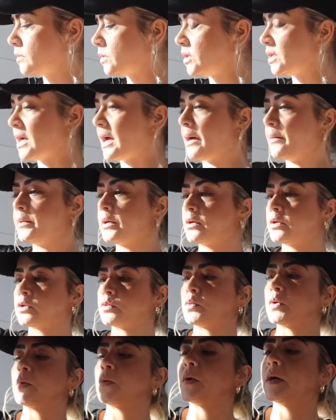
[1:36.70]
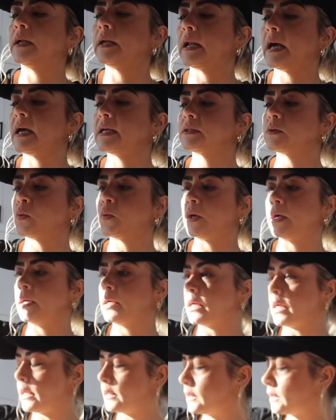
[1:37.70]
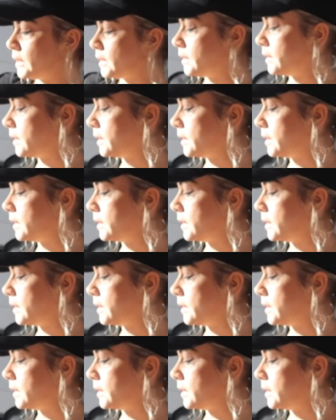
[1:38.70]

Yeah, because we went last week and they